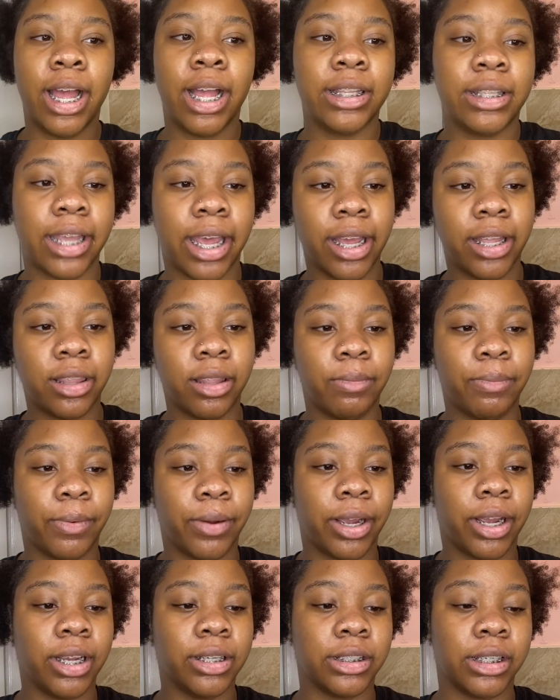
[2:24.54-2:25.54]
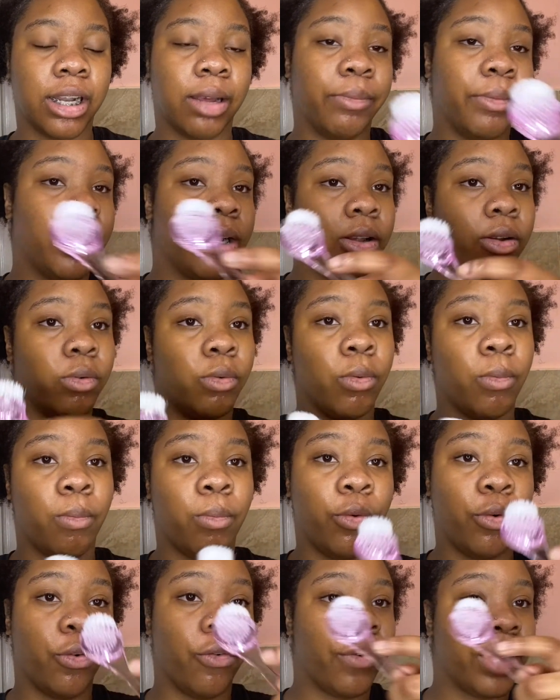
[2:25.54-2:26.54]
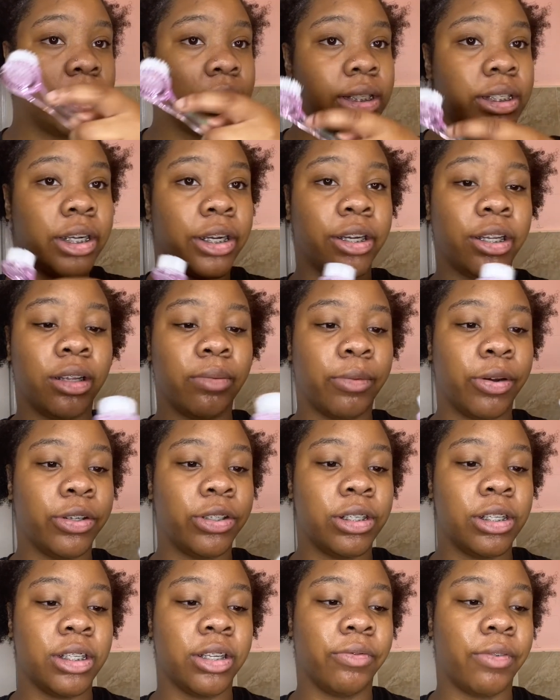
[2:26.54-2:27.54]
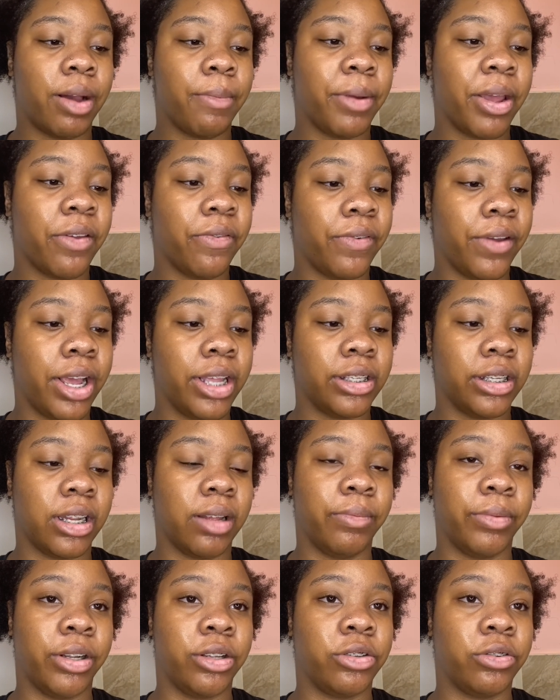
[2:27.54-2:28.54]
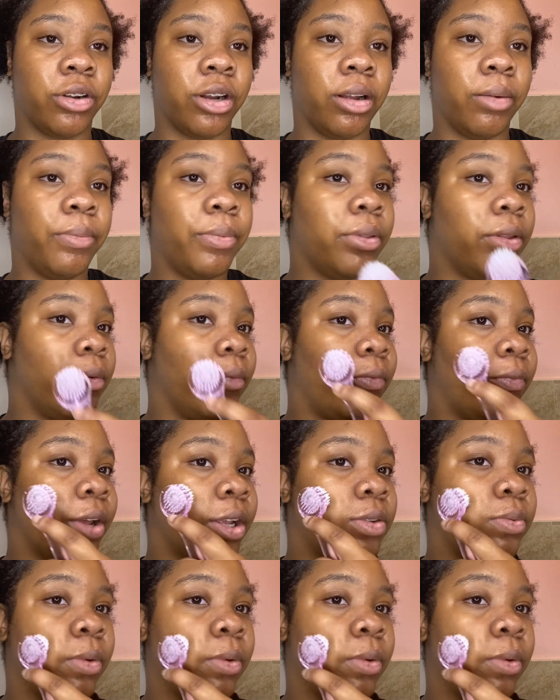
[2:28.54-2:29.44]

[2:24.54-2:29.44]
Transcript: take the brush and I'm gonna move in circular motions around my face, and I'm gonna scrub the face